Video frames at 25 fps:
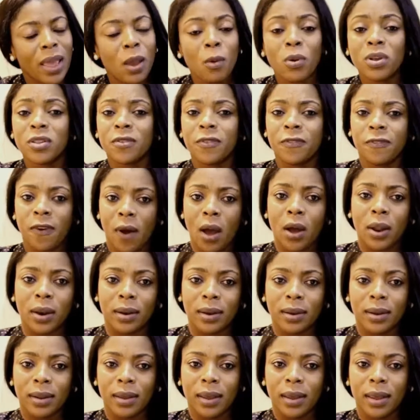It was
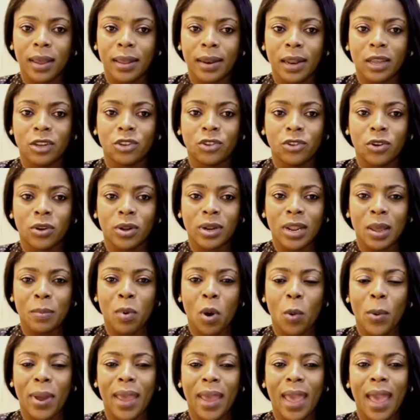fun initially,
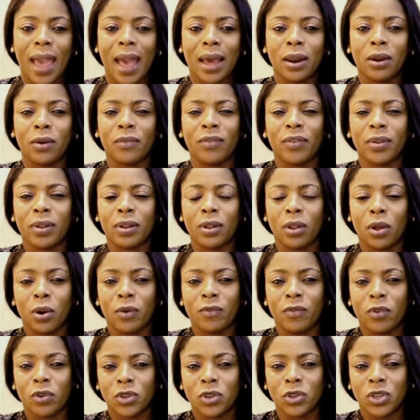but we had a lot
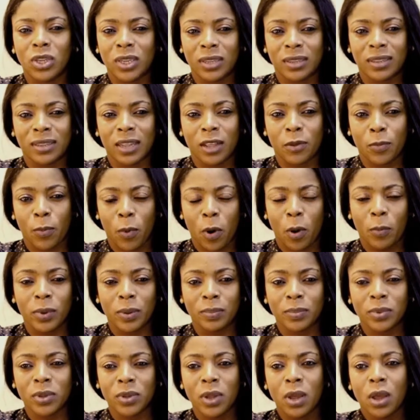of logistic
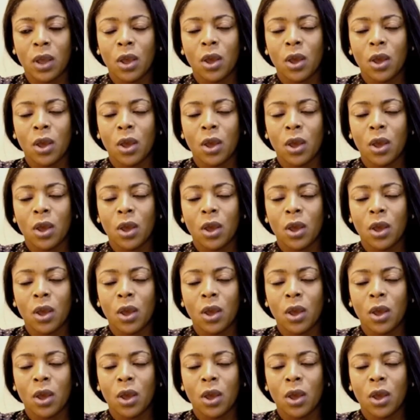problems.